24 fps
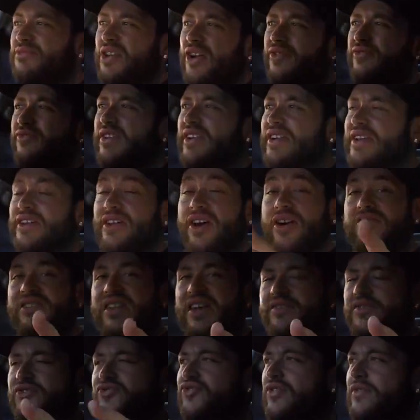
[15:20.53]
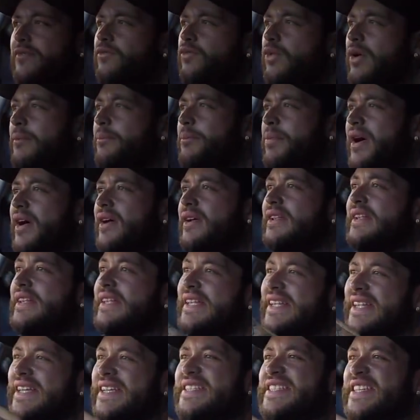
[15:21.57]
Don't really know, never driven one, but
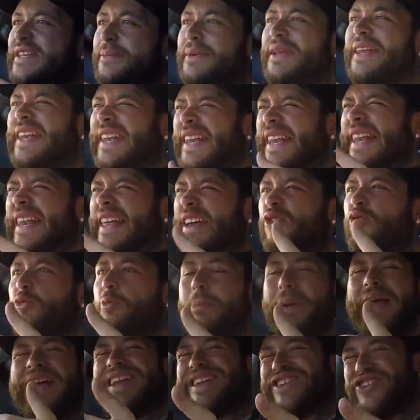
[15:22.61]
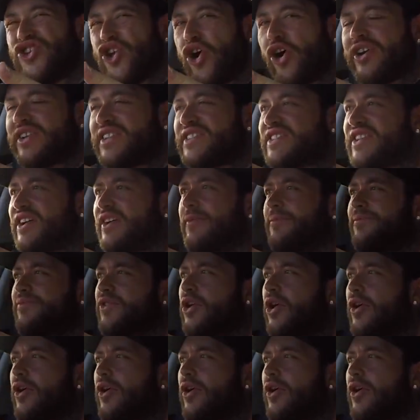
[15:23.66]
they seem a little bit nicer,